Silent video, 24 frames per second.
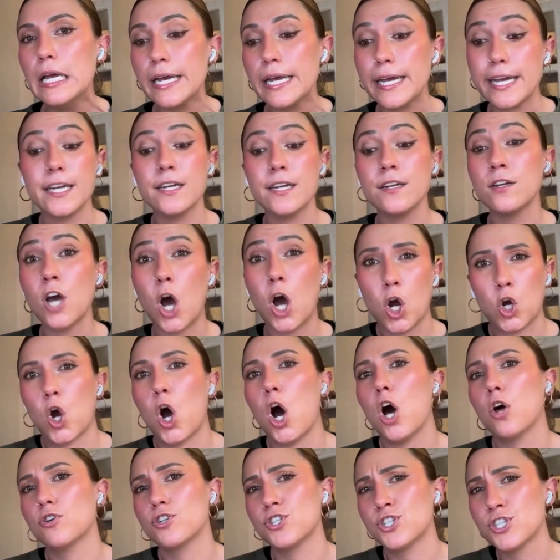in a
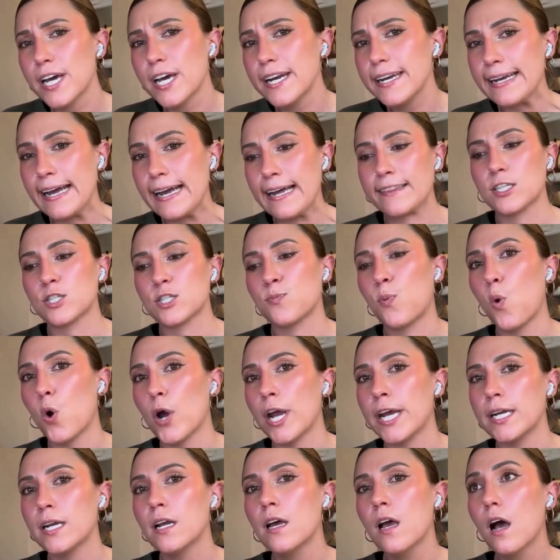college setting at this
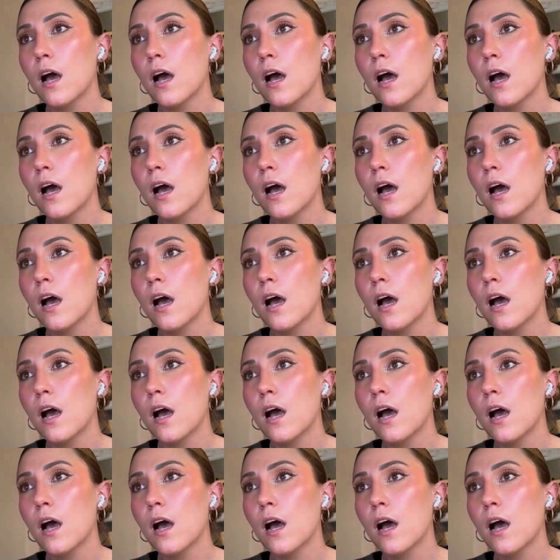point.